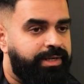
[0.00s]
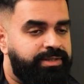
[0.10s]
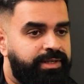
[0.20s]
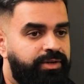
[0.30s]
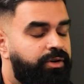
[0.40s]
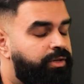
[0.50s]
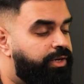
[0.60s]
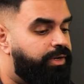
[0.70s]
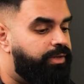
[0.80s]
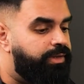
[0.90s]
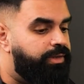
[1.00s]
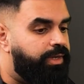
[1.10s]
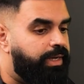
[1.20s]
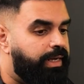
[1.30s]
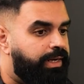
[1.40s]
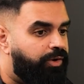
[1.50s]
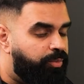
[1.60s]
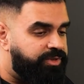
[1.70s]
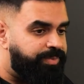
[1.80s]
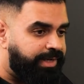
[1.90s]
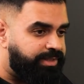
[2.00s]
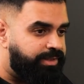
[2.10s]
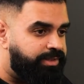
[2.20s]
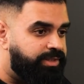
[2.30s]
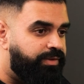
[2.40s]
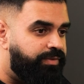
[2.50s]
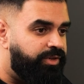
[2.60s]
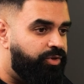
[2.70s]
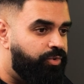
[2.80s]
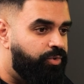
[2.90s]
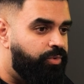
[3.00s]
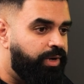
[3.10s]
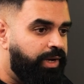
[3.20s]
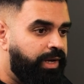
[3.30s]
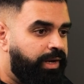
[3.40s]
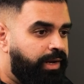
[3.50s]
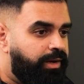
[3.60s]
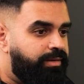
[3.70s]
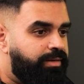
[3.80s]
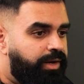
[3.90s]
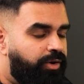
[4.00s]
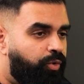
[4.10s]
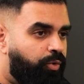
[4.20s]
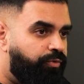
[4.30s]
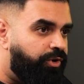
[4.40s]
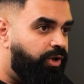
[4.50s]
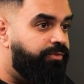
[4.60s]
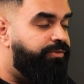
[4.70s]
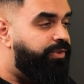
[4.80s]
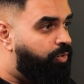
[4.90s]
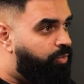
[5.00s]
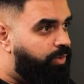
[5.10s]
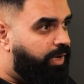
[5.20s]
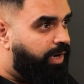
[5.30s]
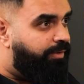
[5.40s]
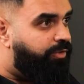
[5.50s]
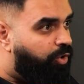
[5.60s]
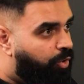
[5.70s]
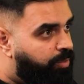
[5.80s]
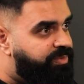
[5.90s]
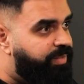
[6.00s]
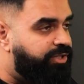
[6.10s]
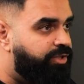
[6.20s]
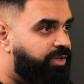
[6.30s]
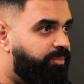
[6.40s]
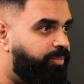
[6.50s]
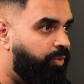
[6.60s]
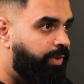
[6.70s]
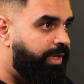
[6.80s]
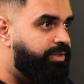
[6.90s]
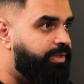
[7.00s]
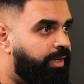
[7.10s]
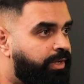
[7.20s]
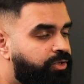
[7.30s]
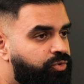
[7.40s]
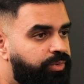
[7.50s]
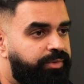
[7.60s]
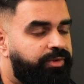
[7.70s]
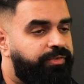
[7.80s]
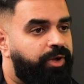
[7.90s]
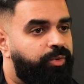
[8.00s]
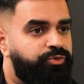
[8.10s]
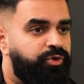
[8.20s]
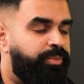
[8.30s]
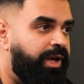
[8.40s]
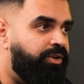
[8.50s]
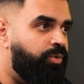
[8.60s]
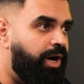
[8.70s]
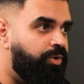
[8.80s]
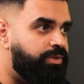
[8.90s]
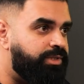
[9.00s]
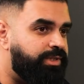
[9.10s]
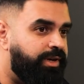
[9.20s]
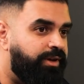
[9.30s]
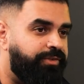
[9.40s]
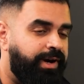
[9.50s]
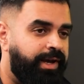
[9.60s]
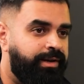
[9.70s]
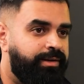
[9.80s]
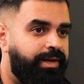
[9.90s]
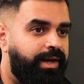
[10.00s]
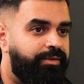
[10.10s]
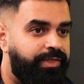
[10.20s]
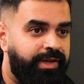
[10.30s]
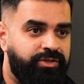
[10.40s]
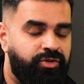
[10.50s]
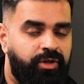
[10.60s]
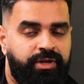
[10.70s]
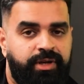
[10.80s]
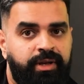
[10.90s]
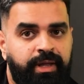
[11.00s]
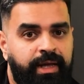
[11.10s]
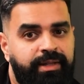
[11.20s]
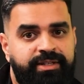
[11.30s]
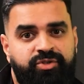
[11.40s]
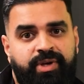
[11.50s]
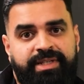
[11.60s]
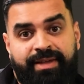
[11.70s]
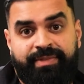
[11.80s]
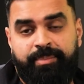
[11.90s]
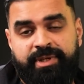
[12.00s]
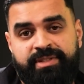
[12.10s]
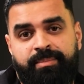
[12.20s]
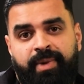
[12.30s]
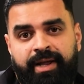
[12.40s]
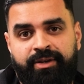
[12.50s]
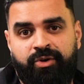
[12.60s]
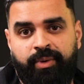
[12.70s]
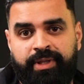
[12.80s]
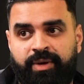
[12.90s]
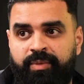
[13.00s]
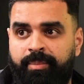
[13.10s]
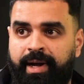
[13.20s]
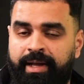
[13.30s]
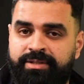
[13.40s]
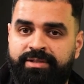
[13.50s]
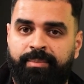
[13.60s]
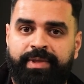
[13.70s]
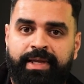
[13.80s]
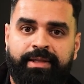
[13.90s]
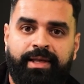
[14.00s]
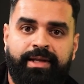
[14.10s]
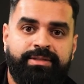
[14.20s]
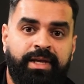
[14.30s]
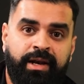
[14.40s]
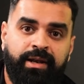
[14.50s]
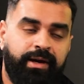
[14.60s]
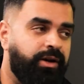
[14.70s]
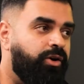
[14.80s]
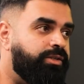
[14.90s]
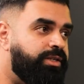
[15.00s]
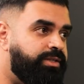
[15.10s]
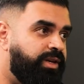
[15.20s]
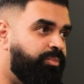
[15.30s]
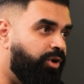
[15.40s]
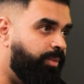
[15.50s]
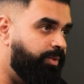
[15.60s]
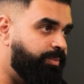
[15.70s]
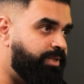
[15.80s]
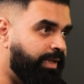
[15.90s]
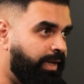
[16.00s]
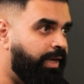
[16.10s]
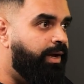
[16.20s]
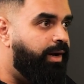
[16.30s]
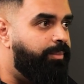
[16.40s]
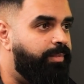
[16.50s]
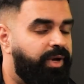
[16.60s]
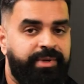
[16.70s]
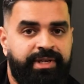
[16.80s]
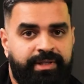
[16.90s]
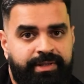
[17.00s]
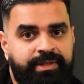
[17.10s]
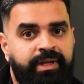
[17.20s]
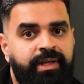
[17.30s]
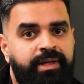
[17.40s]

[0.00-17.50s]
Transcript: I said earlier, a home inspection is giving you an overall view of the home's major components. So even if I go into a brand new house and I find everything is all good, at least you guys have that peace of mind knowing that we're buying something that's not going to cause us any problems immediately.